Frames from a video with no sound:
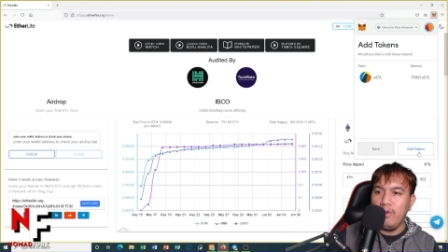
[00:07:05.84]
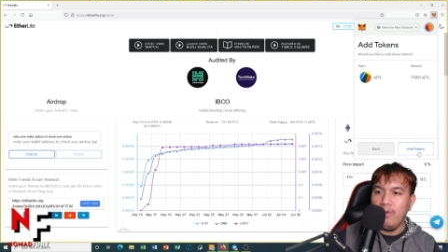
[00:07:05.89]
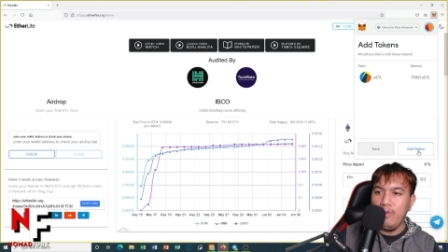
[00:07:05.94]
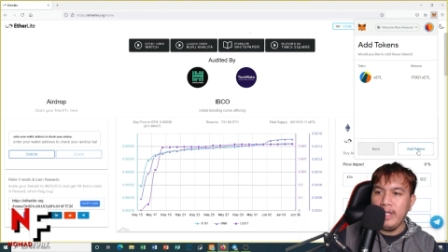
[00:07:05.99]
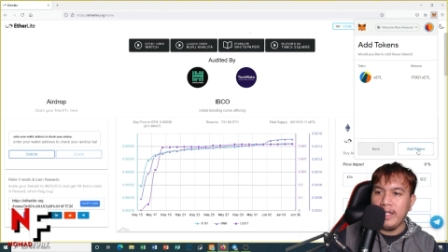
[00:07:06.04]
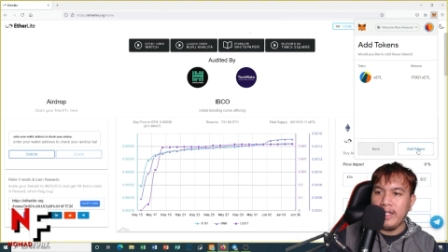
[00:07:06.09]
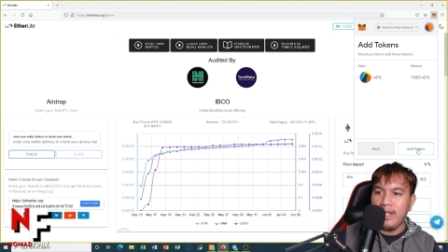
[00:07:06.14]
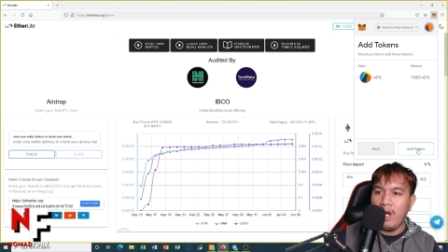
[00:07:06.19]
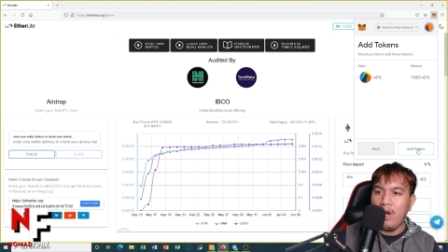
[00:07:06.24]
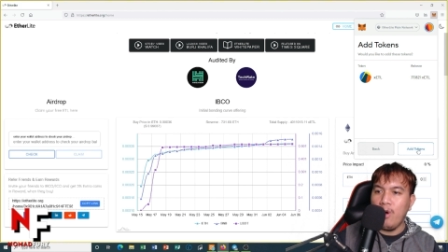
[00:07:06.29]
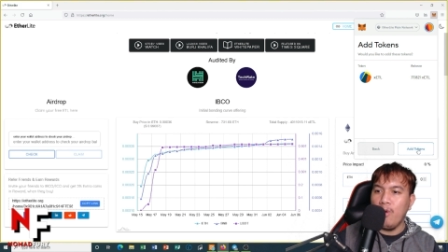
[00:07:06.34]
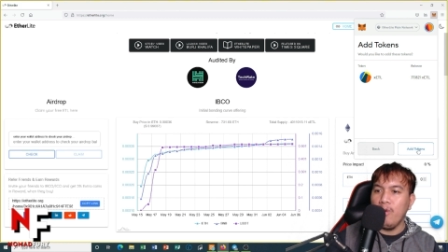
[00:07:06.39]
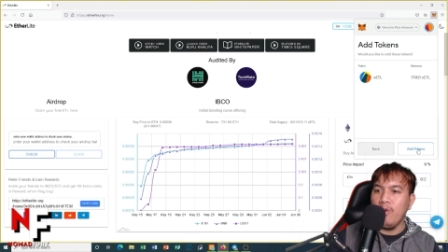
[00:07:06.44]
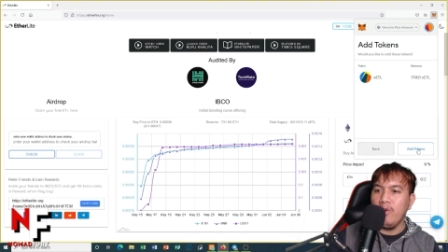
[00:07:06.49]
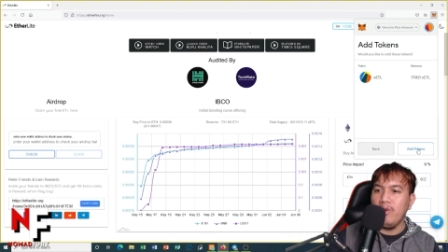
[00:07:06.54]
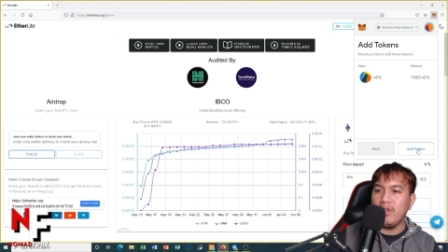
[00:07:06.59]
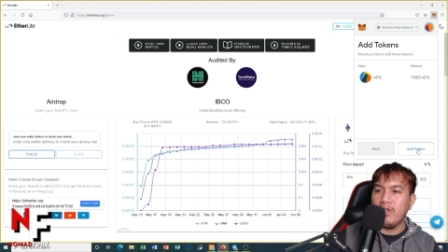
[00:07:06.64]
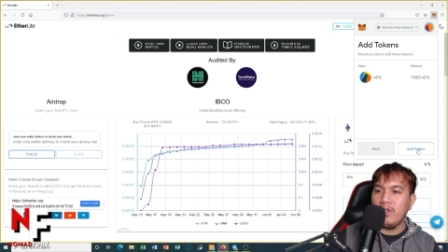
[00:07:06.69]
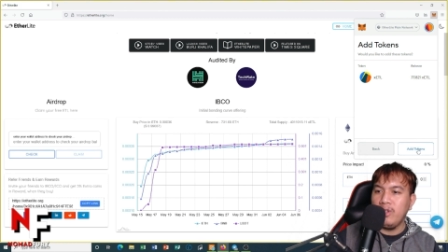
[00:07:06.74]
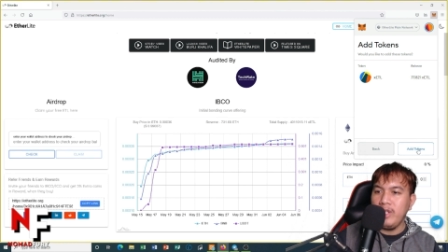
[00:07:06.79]
we go.
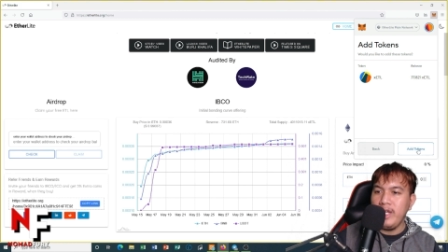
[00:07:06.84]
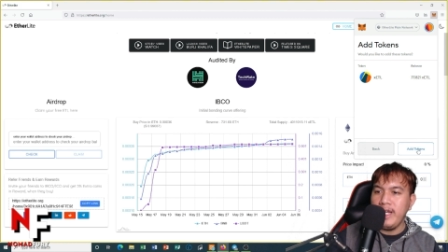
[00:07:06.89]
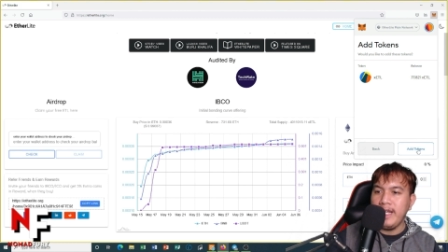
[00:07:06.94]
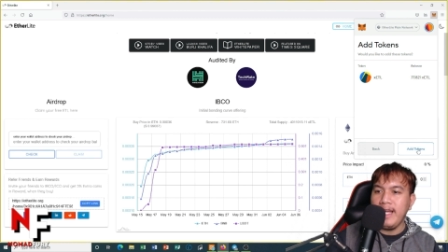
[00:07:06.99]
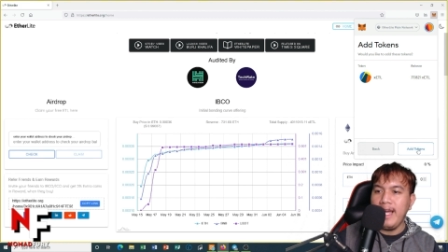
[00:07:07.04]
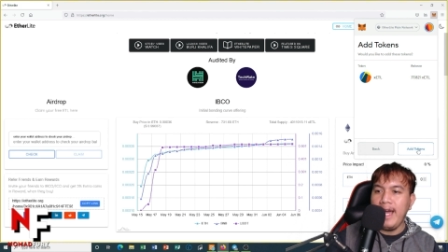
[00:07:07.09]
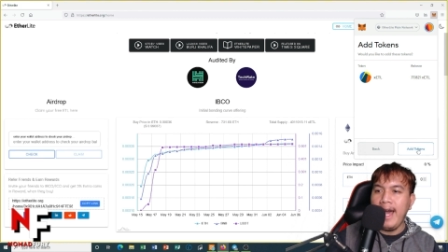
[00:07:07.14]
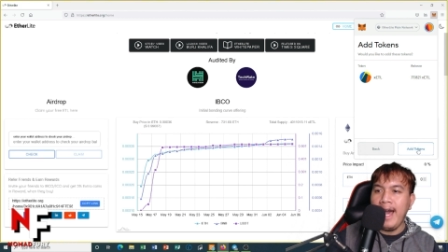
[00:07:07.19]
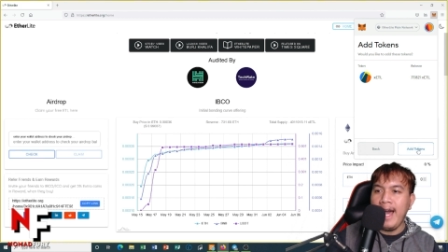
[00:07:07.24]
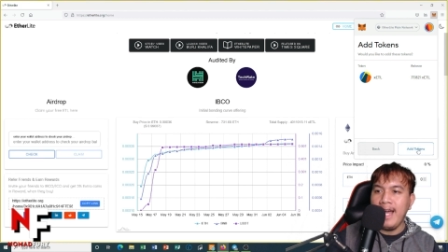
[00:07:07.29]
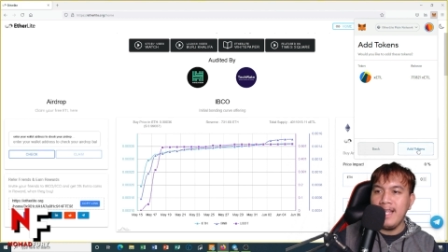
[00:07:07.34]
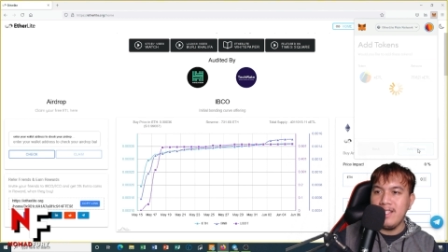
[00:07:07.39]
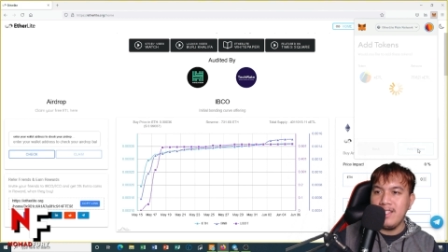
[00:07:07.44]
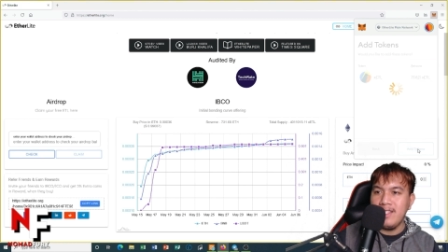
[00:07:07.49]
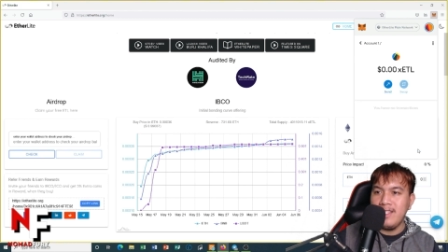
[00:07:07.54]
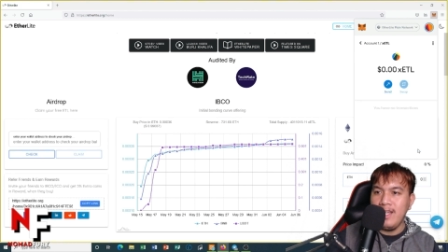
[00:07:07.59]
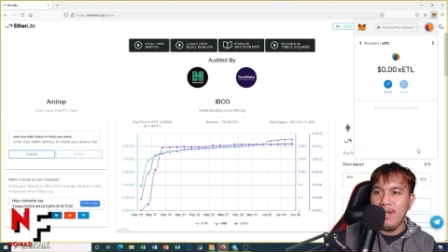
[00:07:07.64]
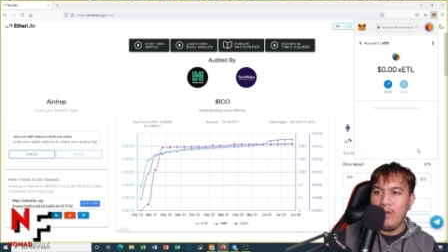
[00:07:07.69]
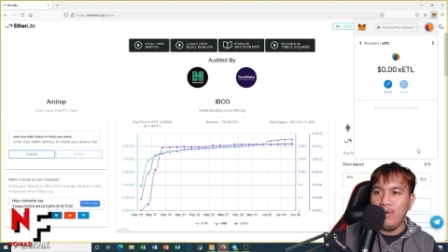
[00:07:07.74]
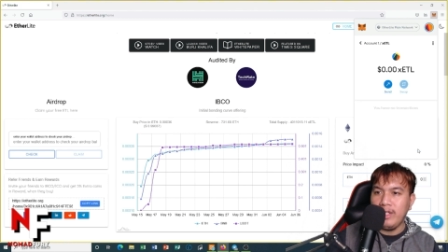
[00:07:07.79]
Click add
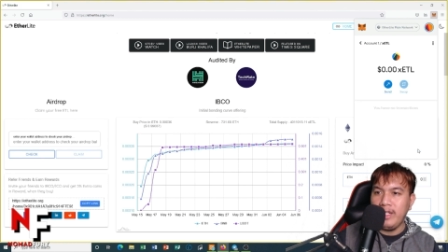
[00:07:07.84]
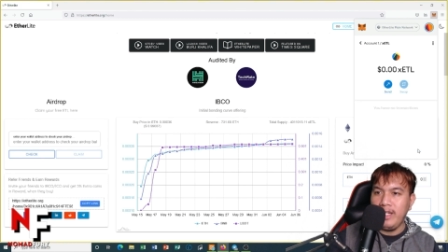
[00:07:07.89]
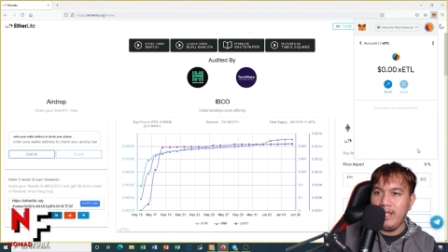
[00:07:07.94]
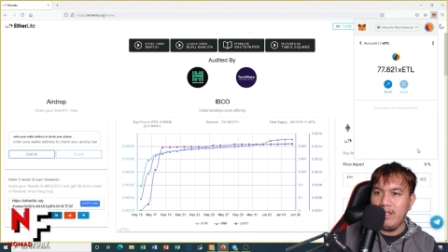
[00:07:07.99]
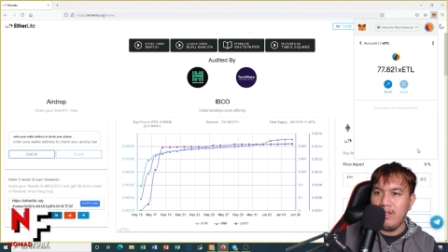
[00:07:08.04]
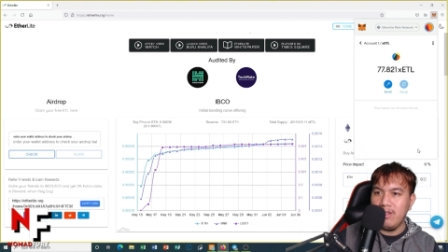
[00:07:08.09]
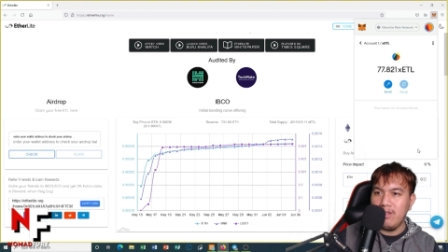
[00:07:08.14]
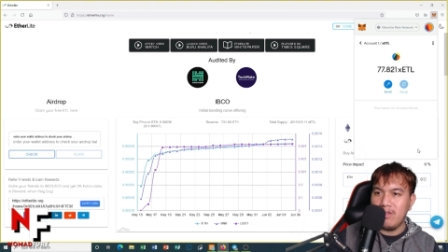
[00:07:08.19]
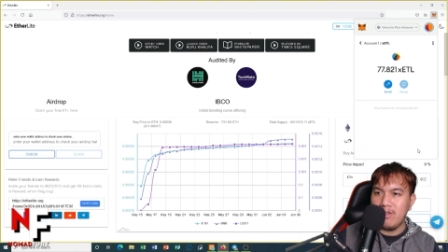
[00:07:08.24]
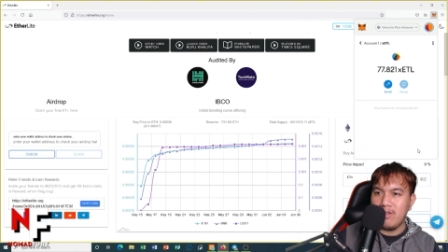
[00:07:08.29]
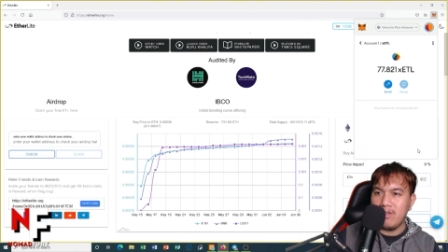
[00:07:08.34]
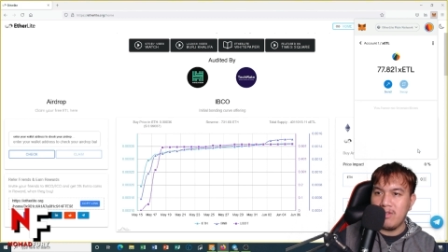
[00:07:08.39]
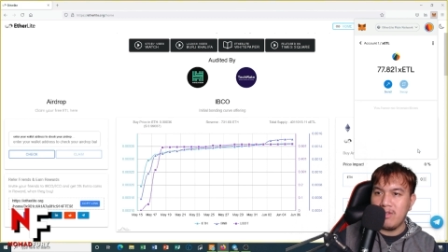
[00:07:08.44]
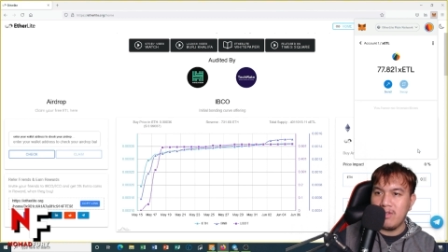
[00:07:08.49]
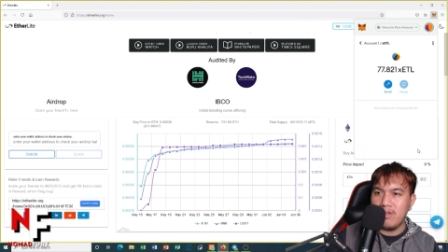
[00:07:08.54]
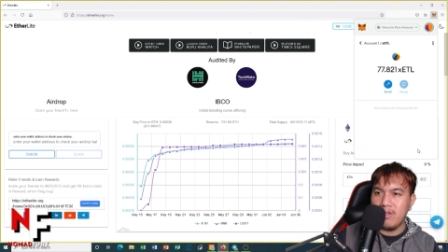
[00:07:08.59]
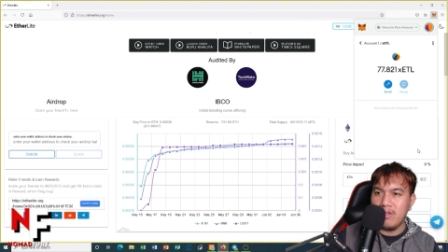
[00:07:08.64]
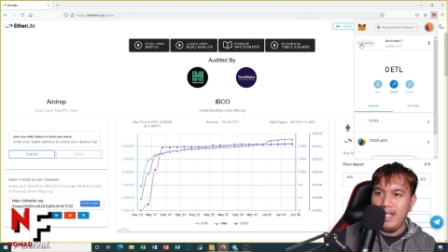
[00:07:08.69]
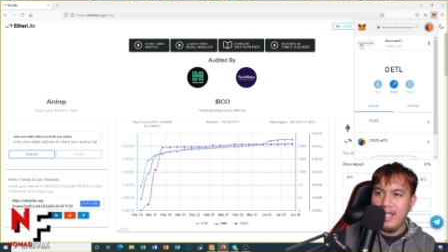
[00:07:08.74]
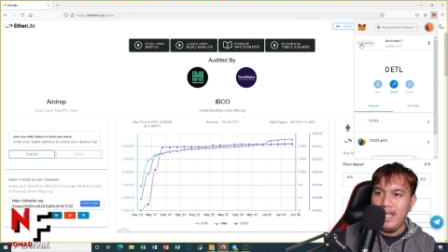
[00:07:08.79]

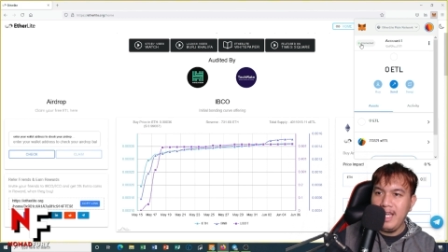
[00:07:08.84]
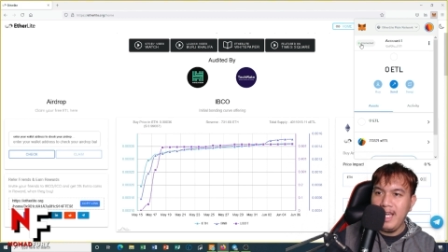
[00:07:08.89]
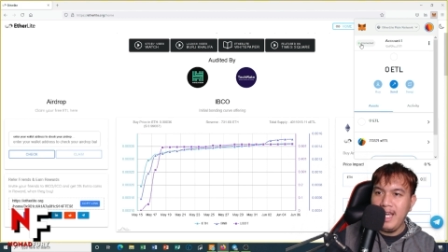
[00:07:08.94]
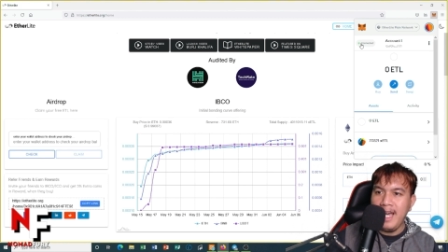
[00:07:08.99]
tokens,